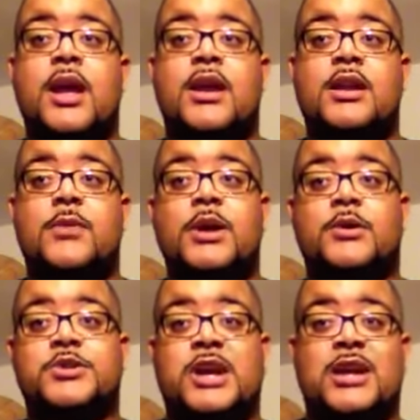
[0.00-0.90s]
And here we go.
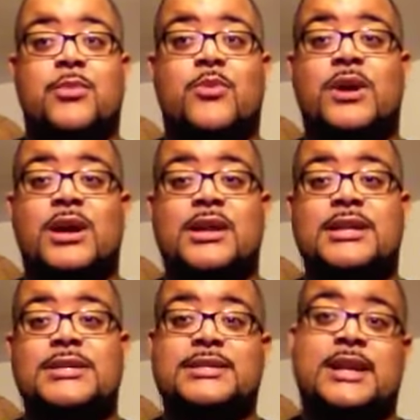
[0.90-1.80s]
Track number 1
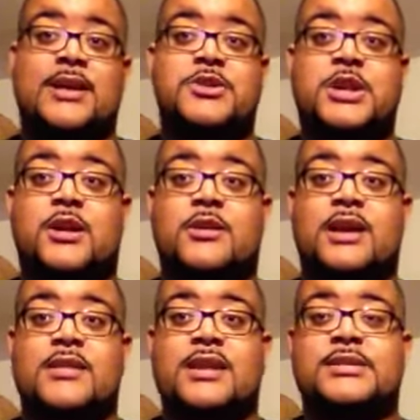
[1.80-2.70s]
is the title track called
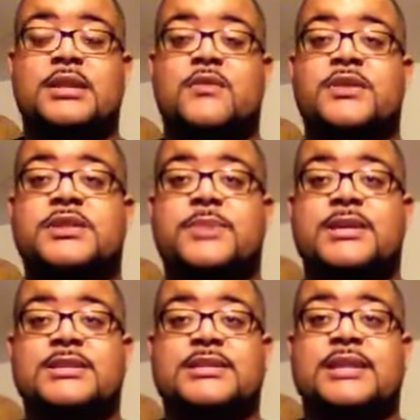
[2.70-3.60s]
Now That It's Over. It's
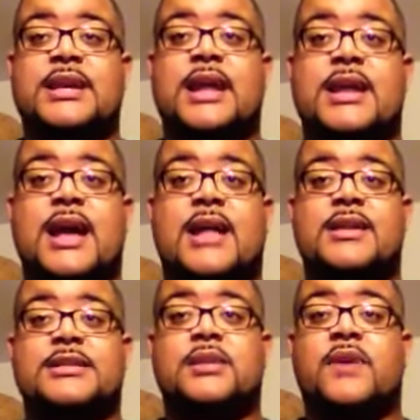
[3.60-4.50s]
basically saying that now
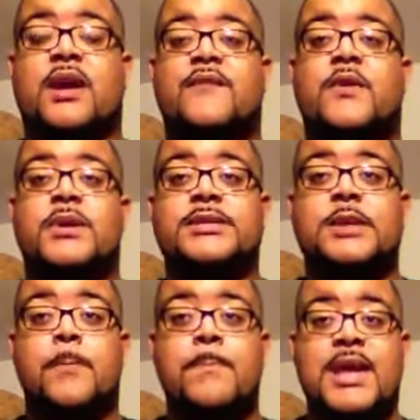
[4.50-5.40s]
that it's over, I can focus
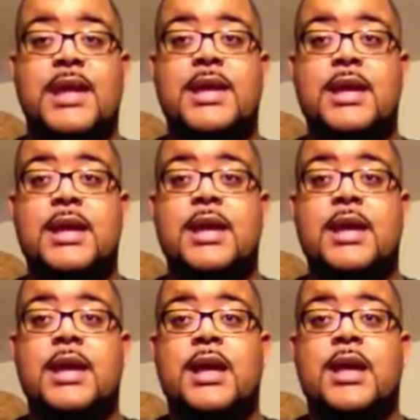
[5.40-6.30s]
on me.
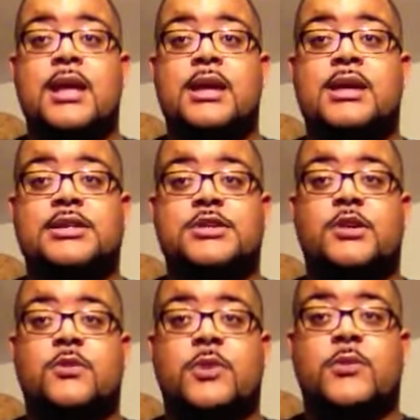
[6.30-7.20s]
Because you
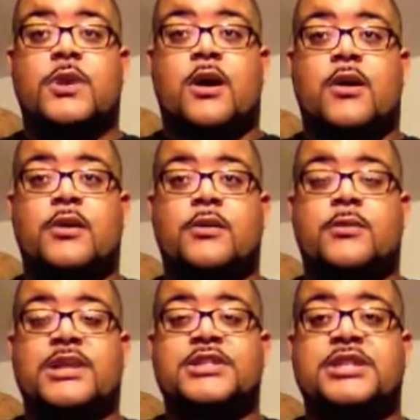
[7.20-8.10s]
know when we all are in a
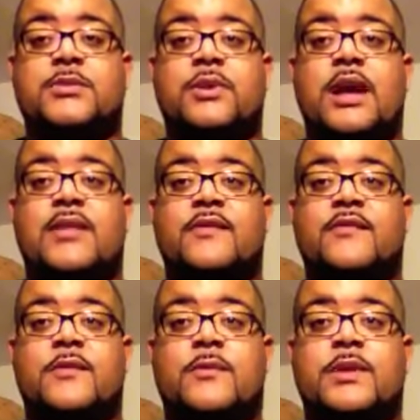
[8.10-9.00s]
relationship,
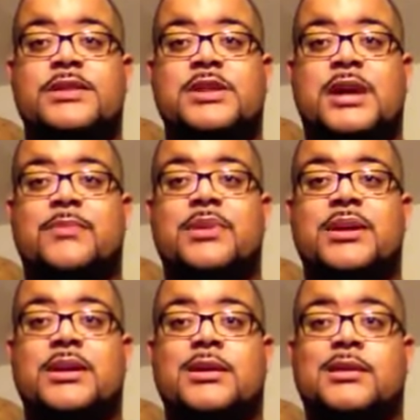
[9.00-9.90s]
we try
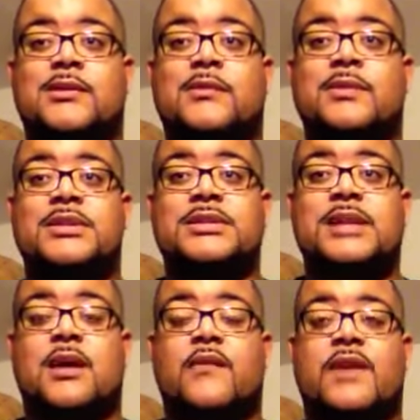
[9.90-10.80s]
to
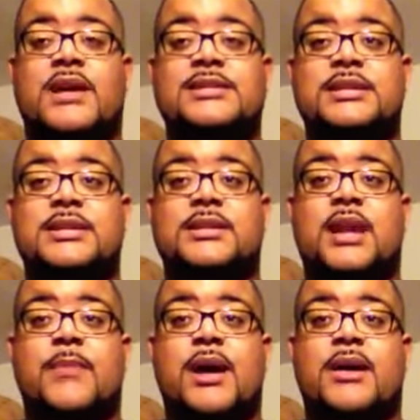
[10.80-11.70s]
sacrifice and
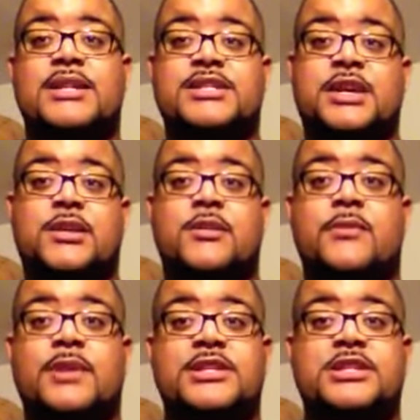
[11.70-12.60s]
think about each other in
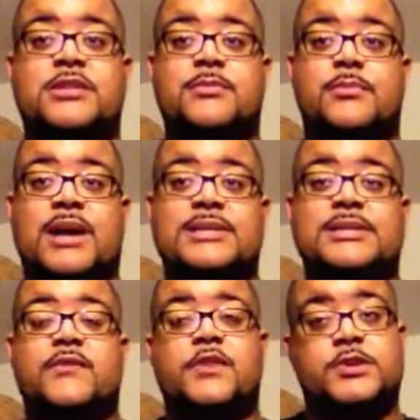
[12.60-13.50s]
a relationship.
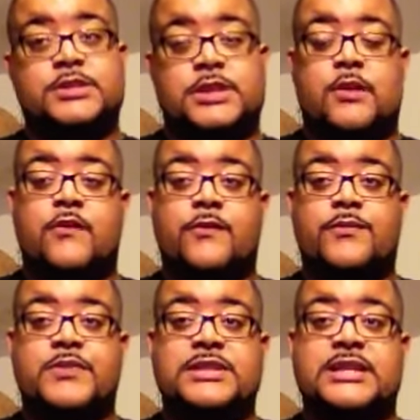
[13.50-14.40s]
Myself, yourself.
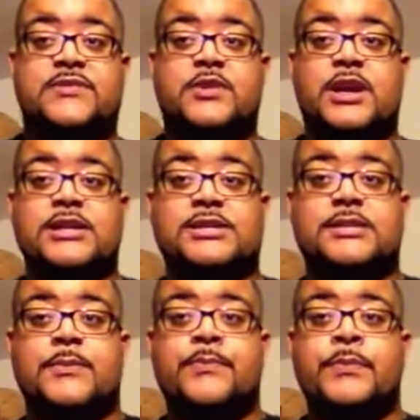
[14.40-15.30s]
Just in case if you guys